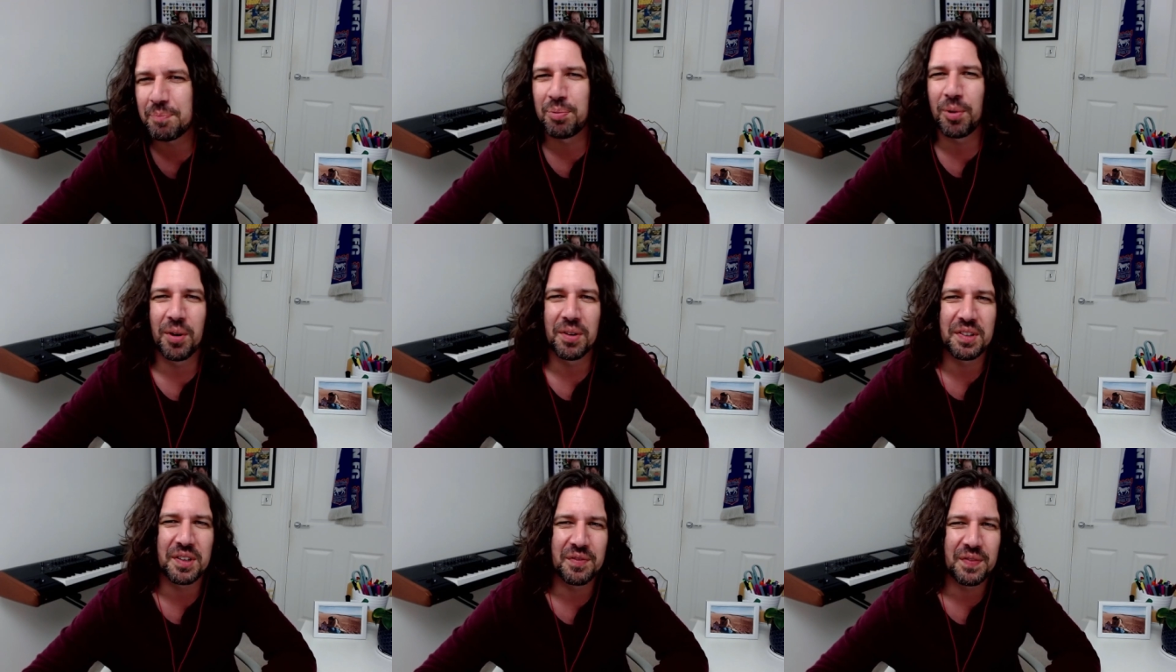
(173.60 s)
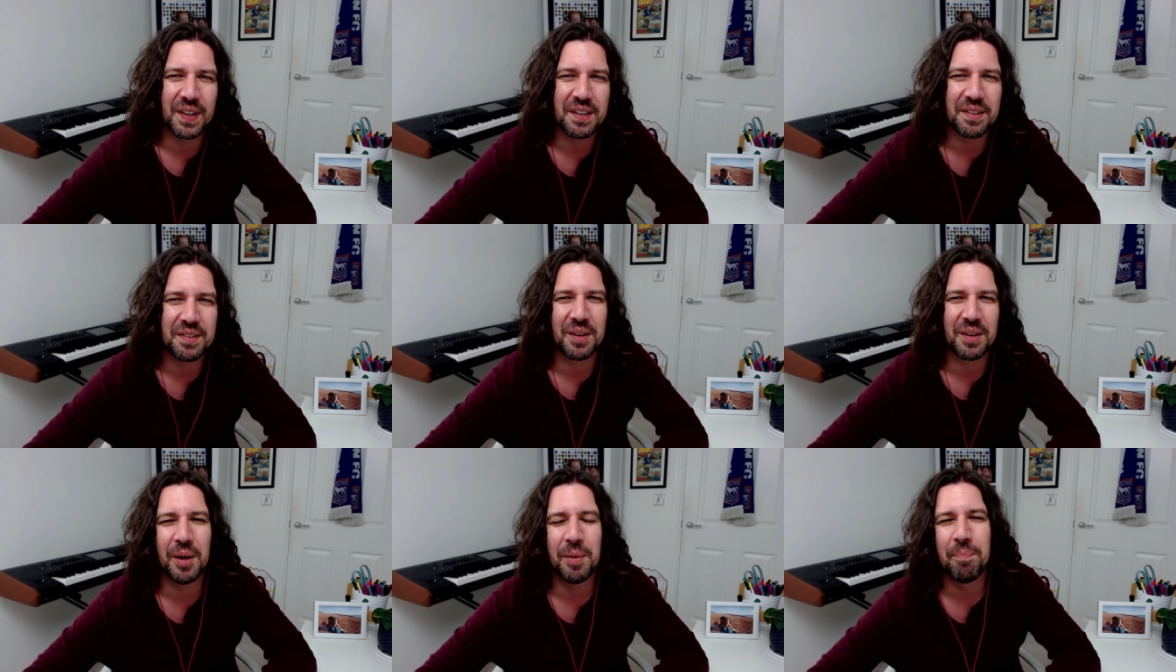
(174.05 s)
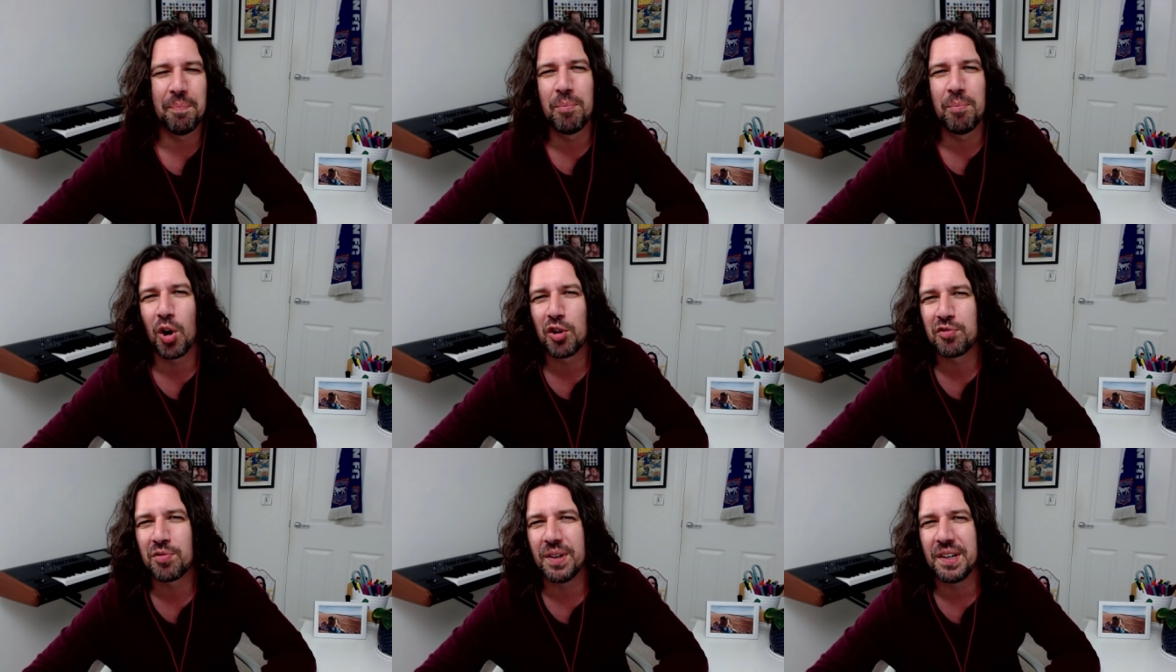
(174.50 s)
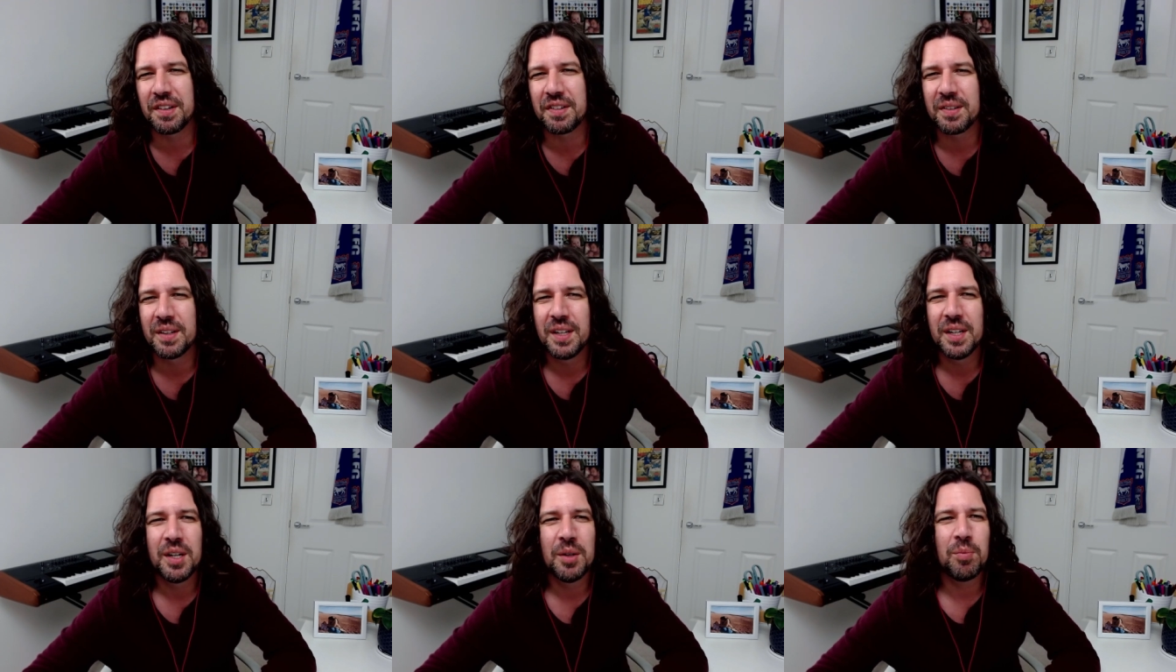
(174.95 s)
Brozovic, and
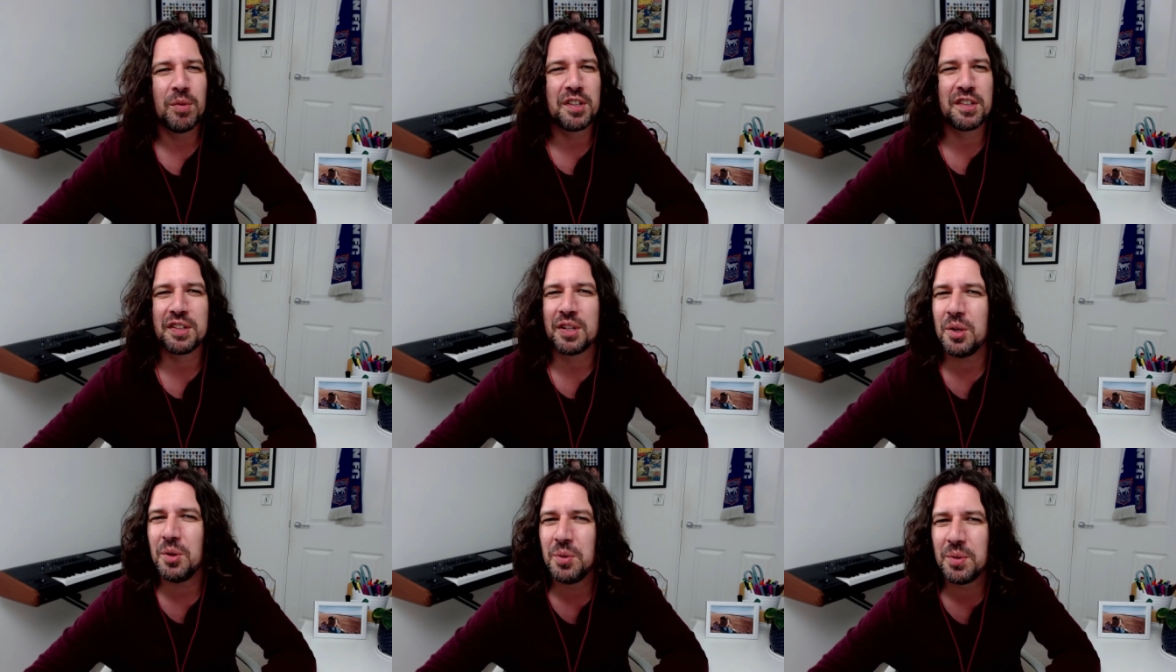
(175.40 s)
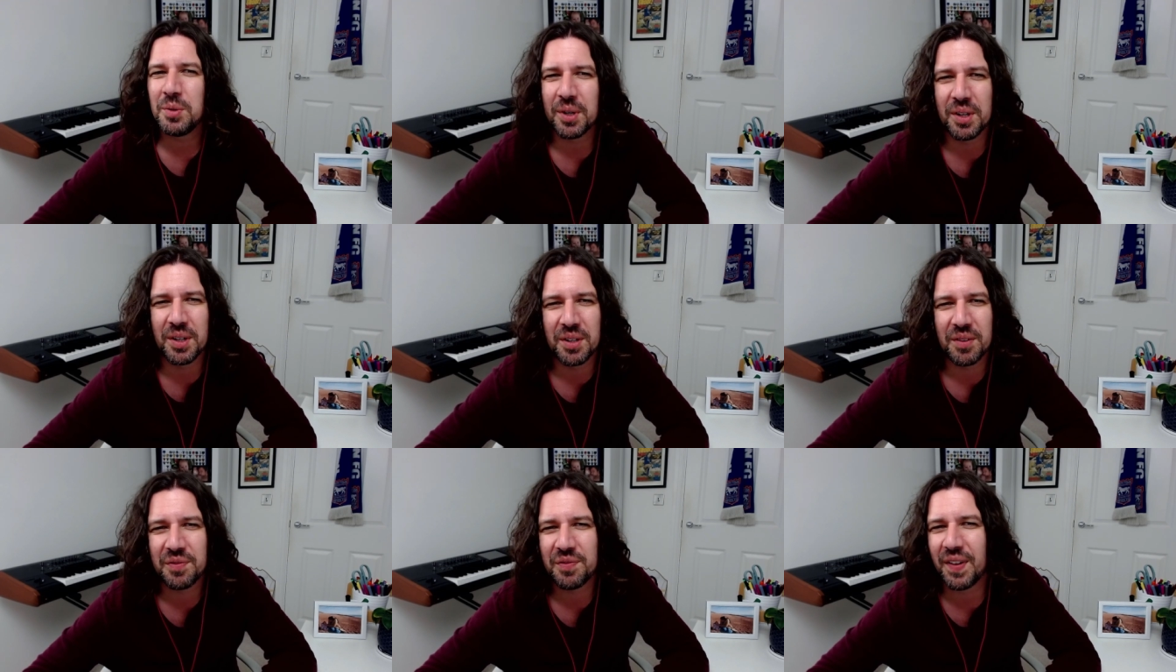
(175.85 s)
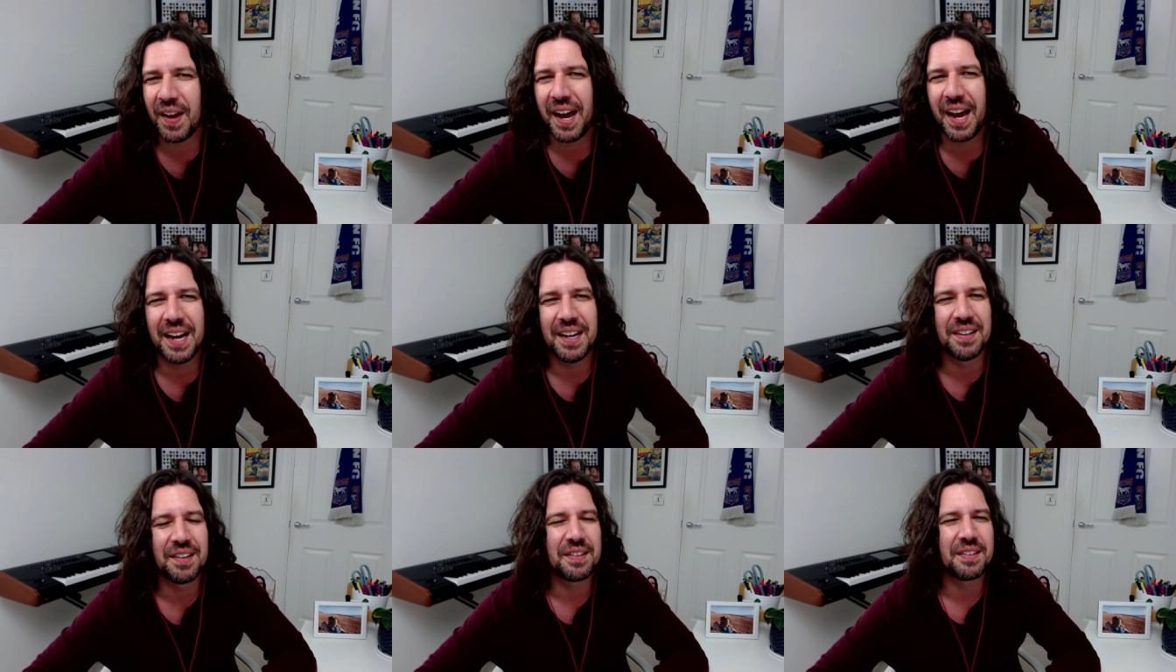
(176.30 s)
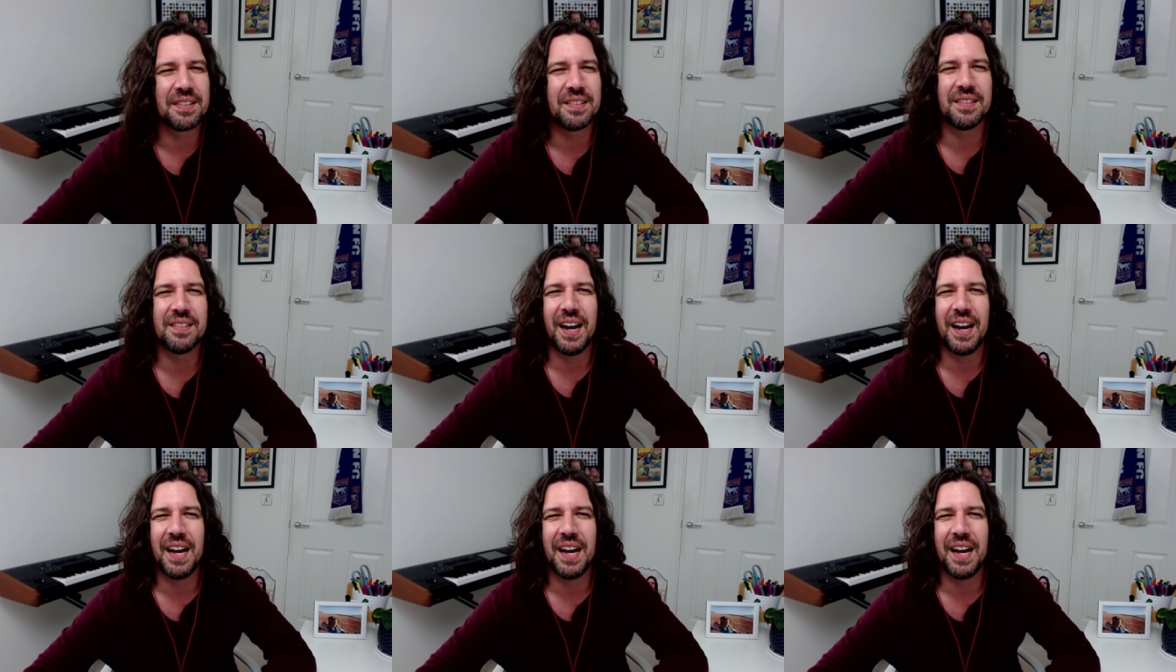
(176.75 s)
Modric were too good for Henderson,